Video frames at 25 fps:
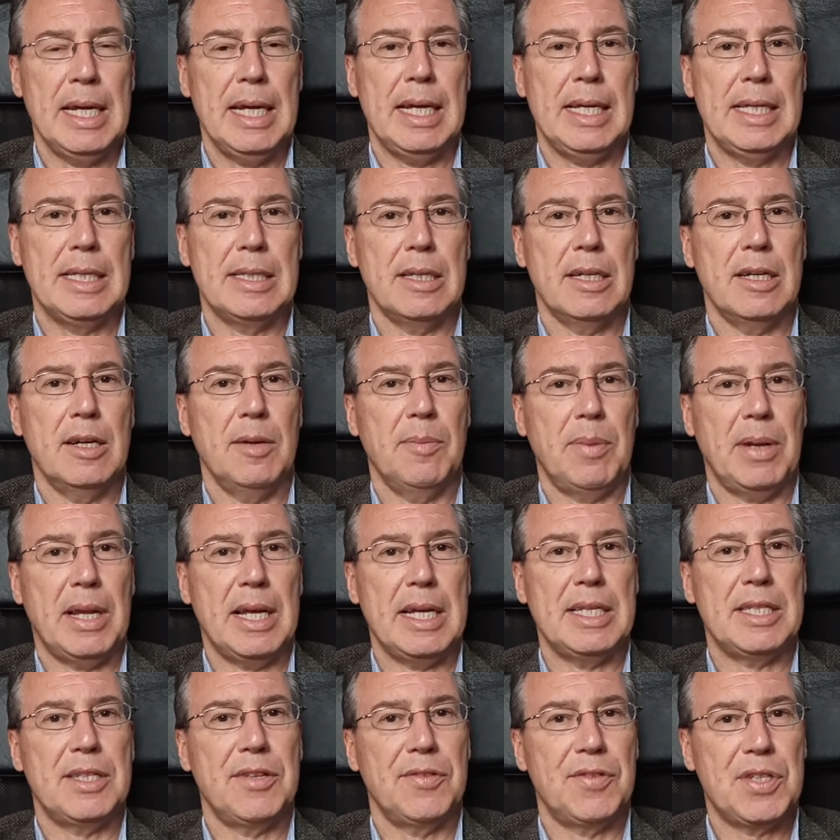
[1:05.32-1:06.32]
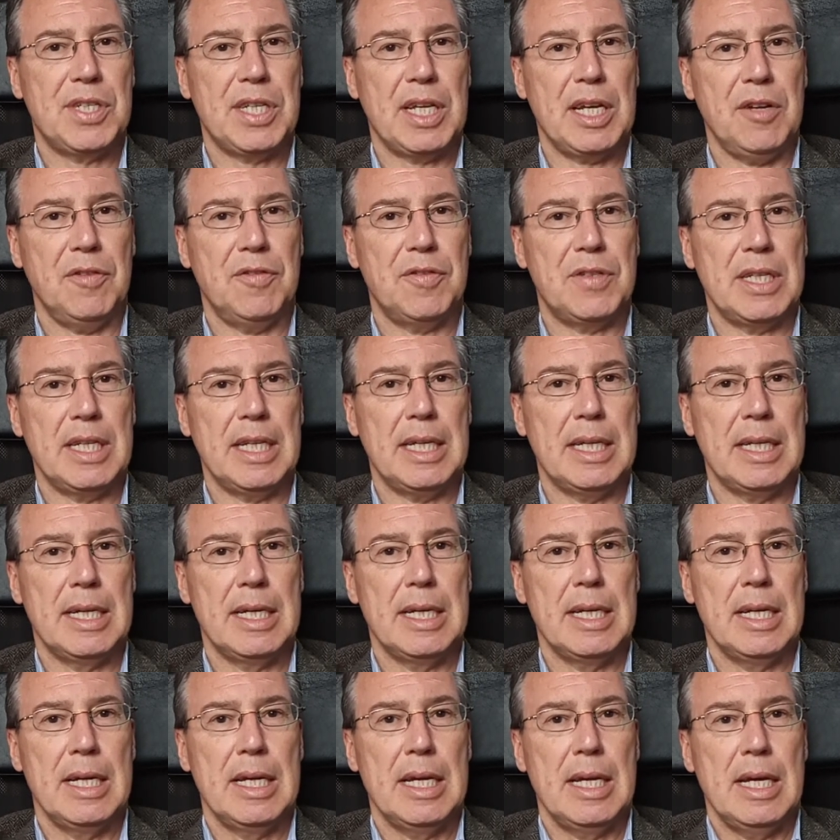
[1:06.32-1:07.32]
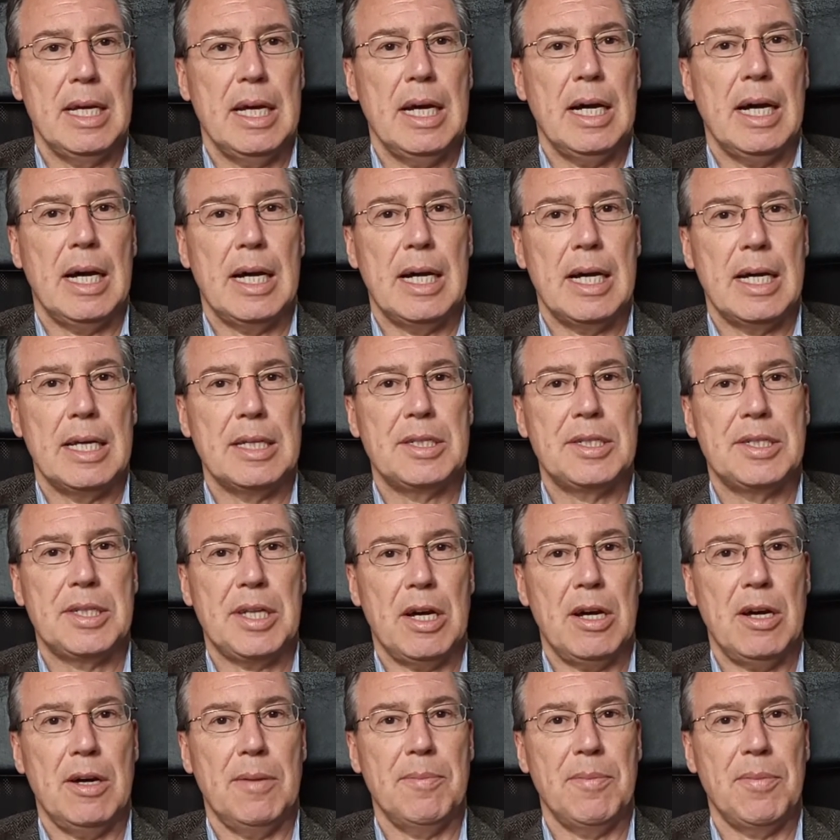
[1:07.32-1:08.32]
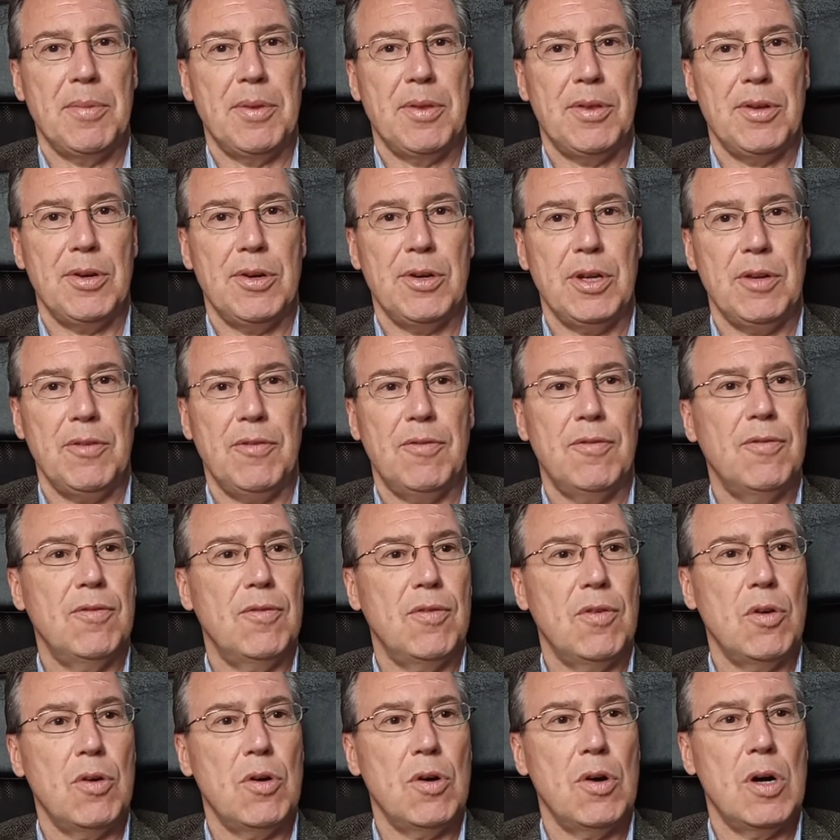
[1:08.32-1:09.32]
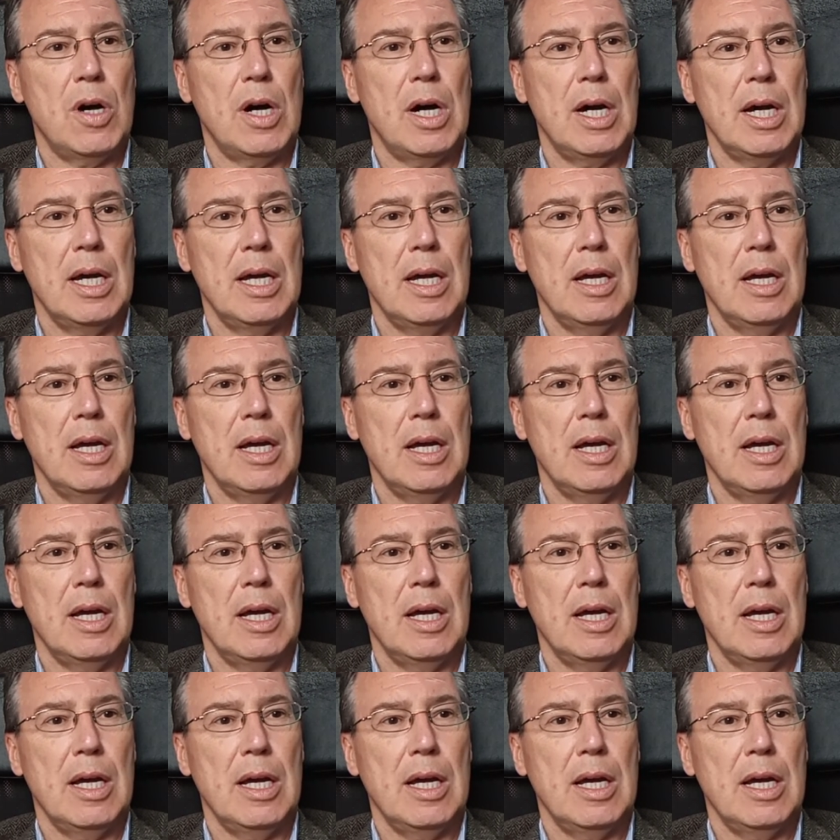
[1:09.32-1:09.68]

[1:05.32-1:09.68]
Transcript: is our place of safety. Psalm 31